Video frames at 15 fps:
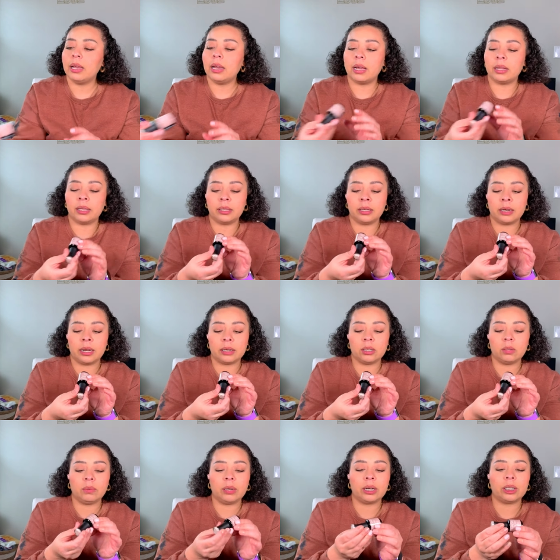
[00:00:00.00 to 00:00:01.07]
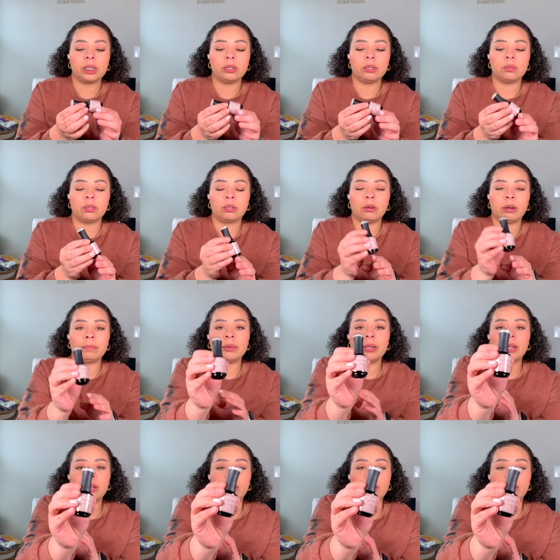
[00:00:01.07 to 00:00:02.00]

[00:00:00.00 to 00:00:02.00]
And then the next one I chose was Creme de la